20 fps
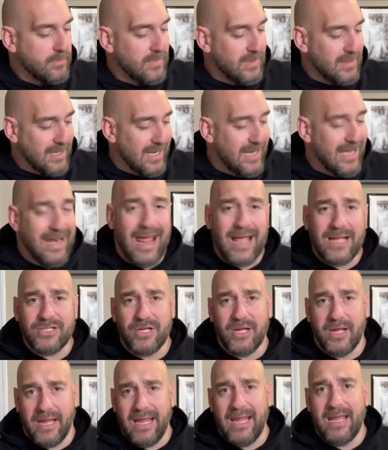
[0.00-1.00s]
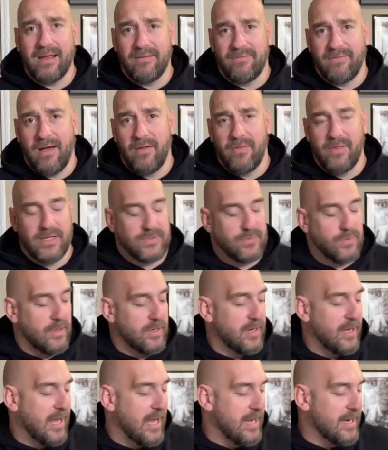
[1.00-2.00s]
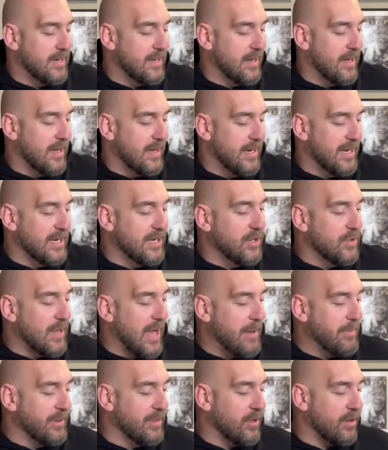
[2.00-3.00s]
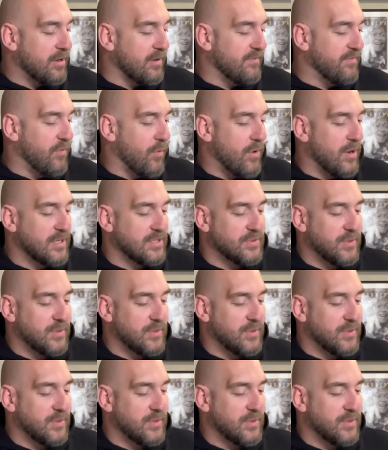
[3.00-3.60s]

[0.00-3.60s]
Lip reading: And actually, Ian found this one, and he knew I'd been looking for it, so he